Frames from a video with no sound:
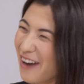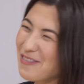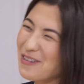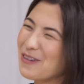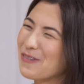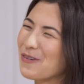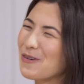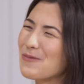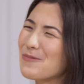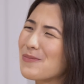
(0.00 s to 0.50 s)
Have
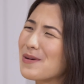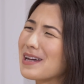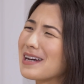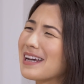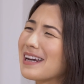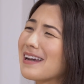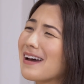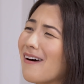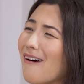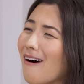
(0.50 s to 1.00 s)
you ever been
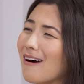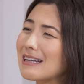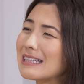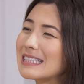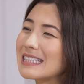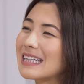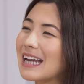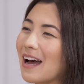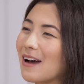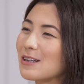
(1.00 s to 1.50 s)
in a
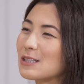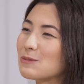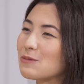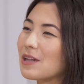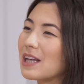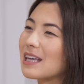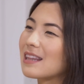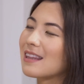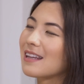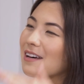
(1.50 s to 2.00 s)
haunted house,
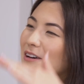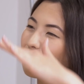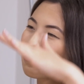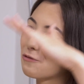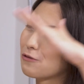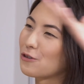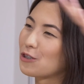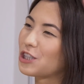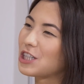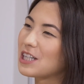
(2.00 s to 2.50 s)
like the
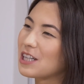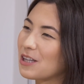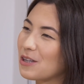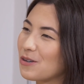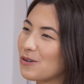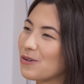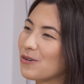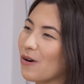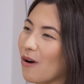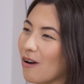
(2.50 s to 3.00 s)
Fuji-Q